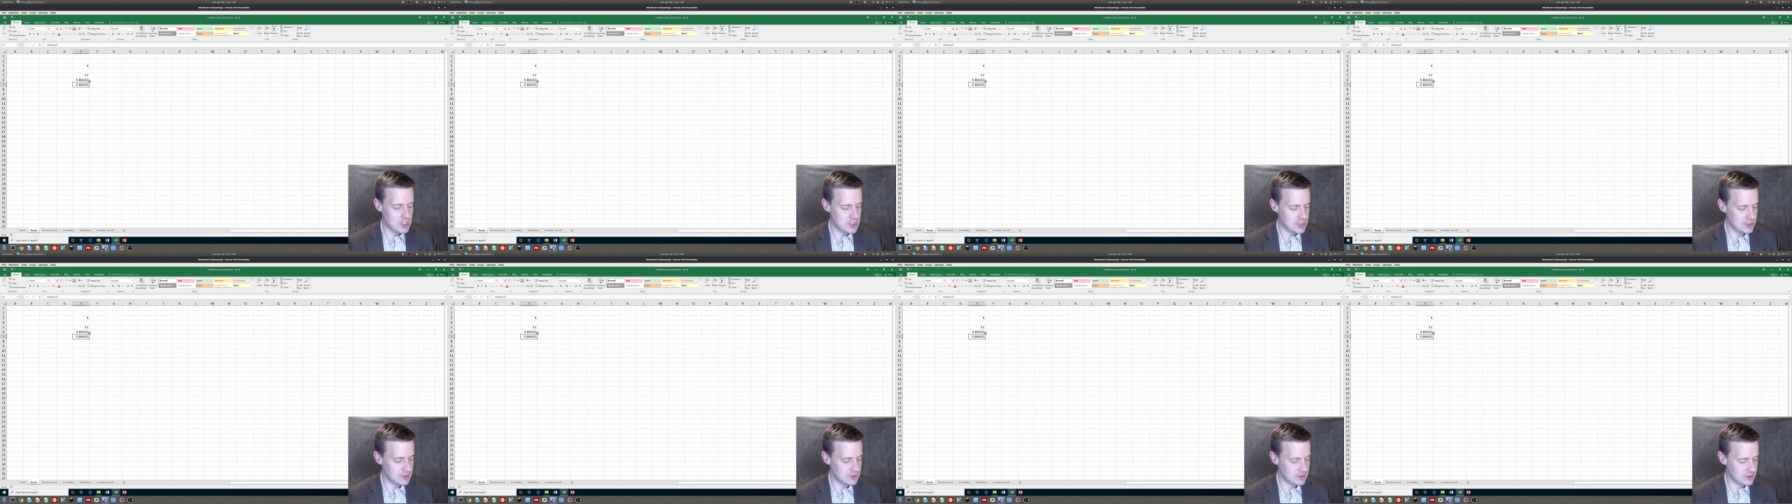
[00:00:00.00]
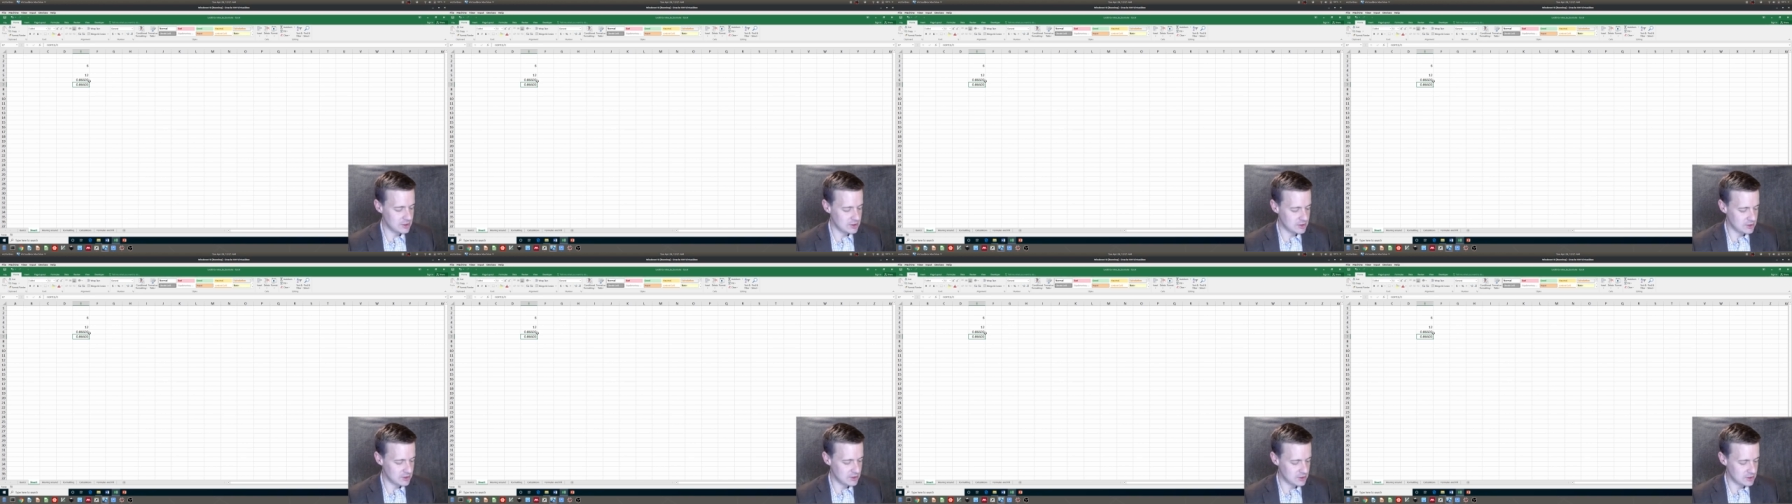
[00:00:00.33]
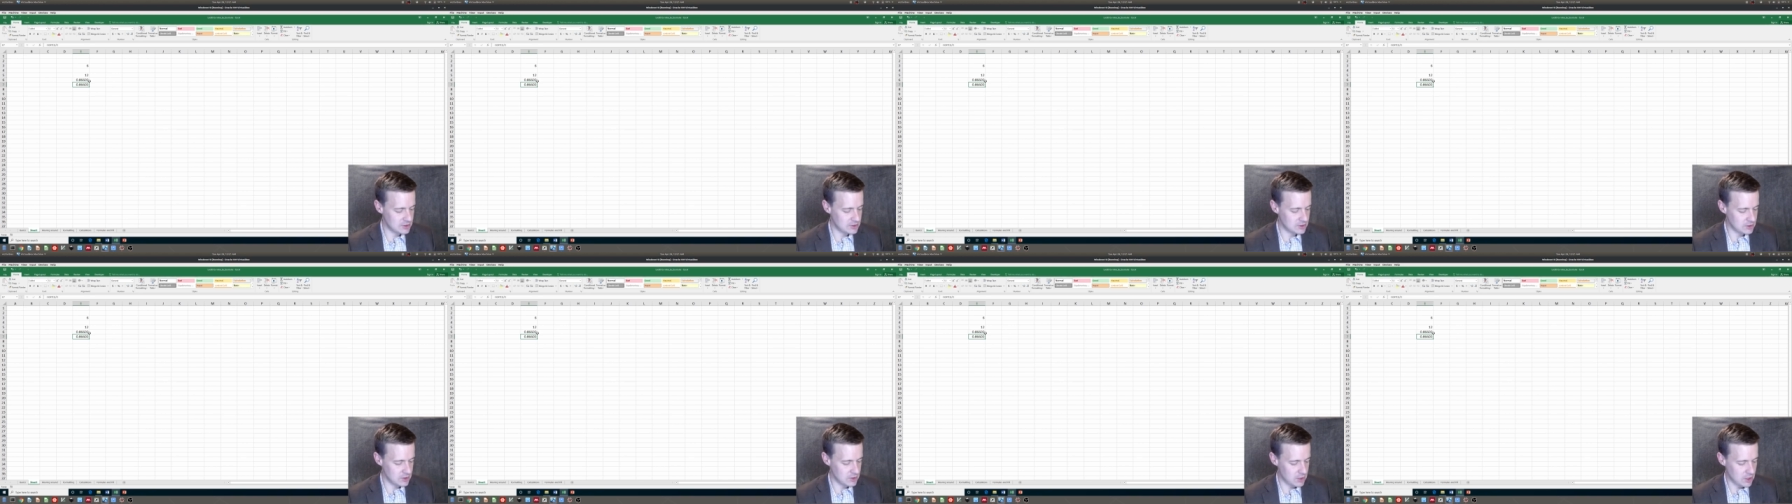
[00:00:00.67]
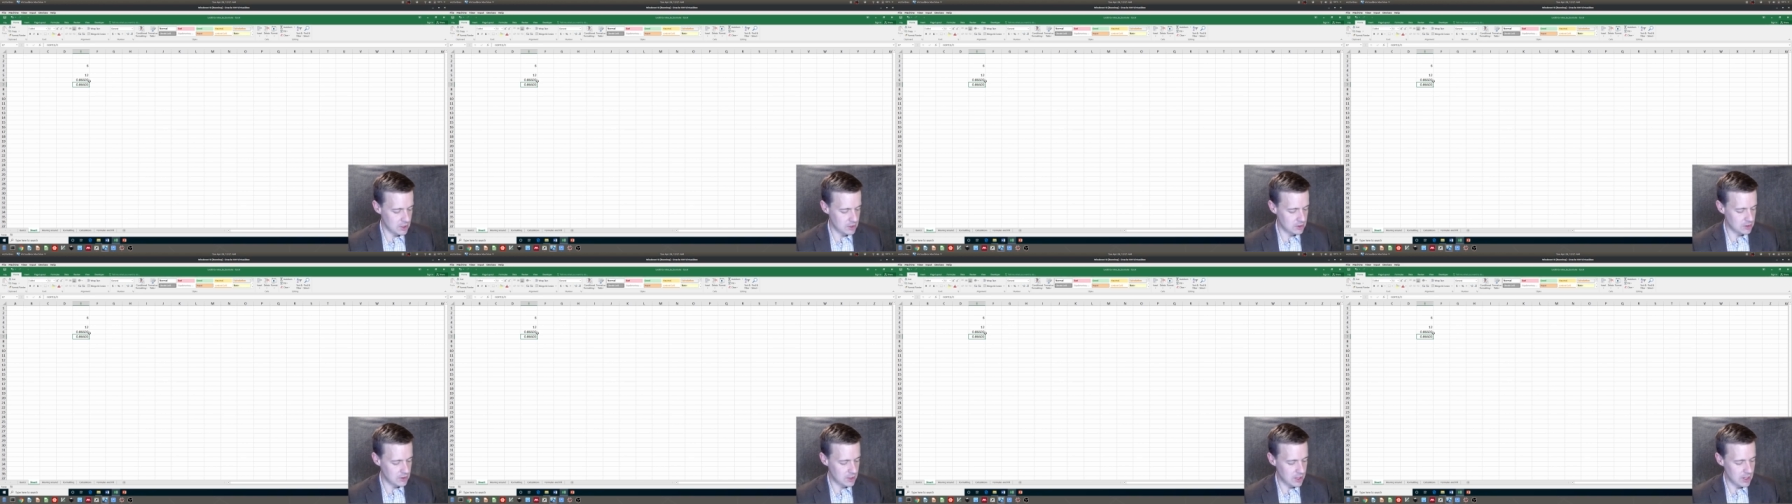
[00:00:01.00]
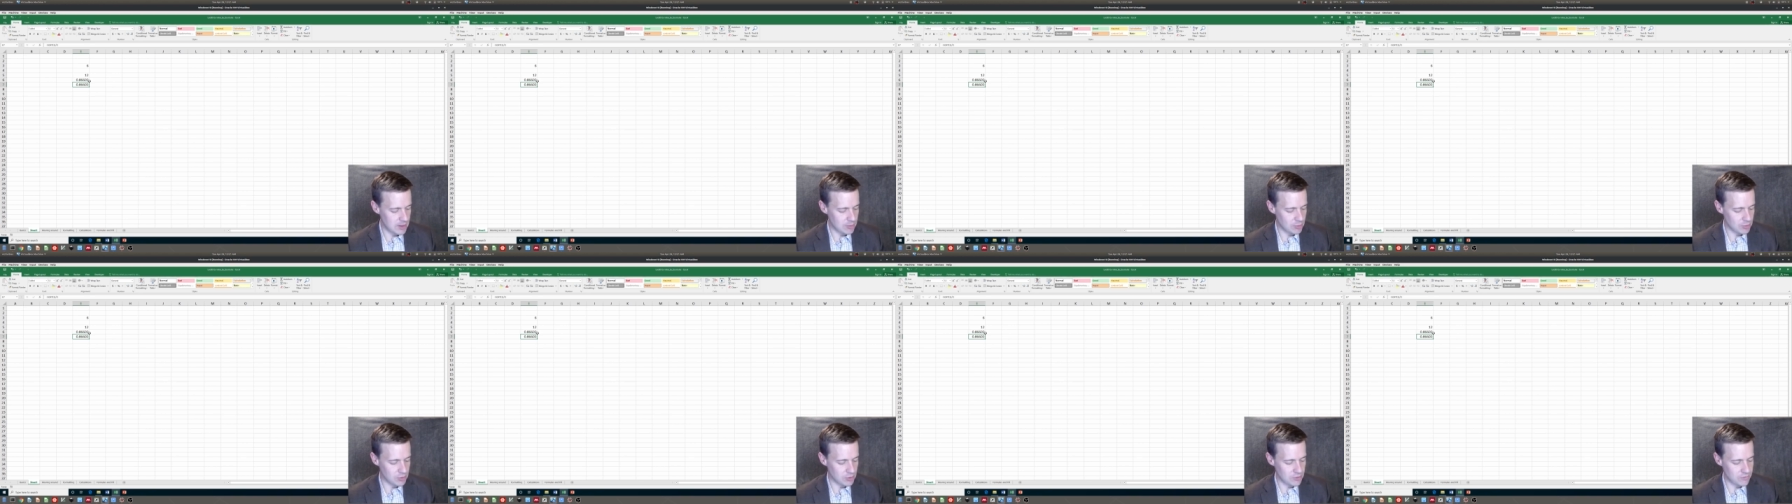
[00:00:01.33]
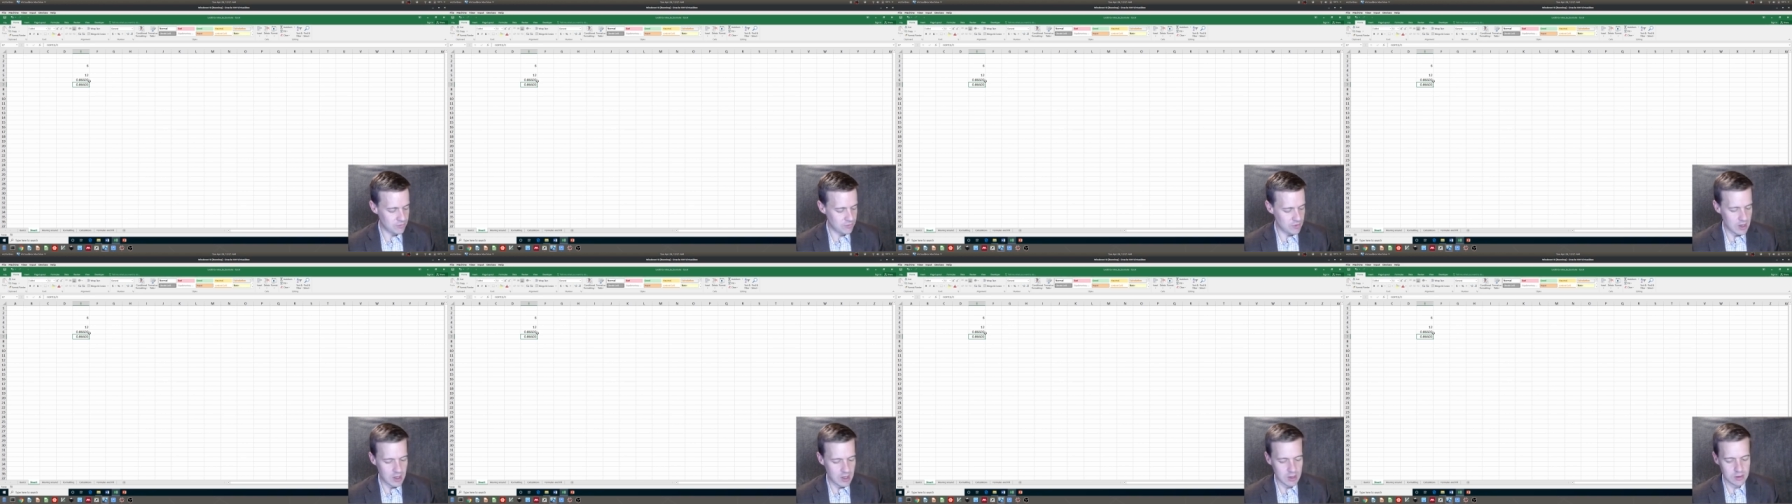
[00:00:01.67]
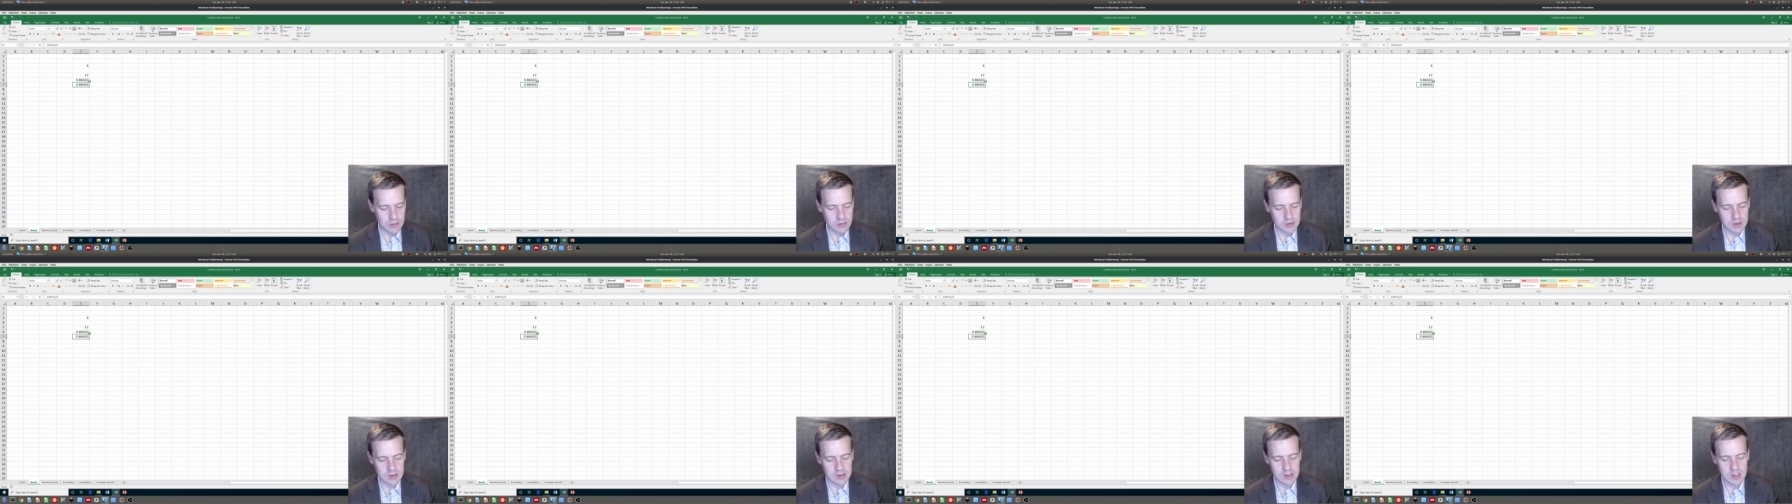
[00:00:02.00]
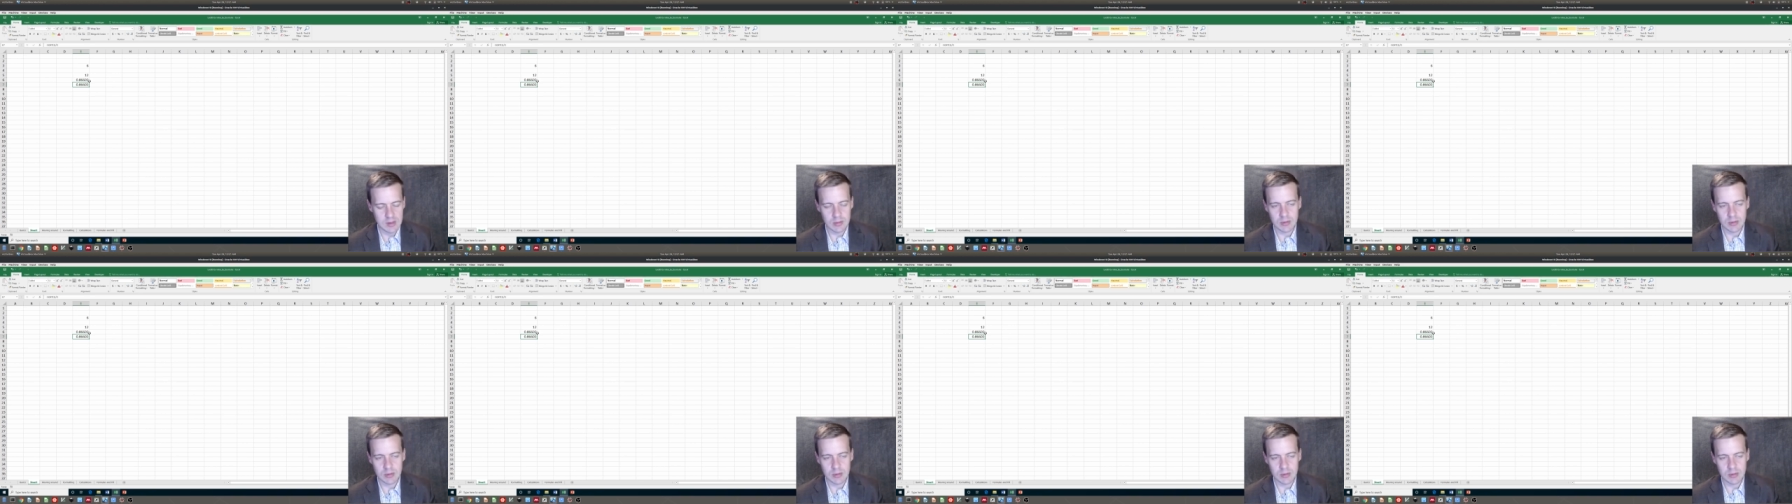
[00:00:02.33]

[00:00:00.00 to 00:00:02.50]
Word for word: is it's this table of values that's able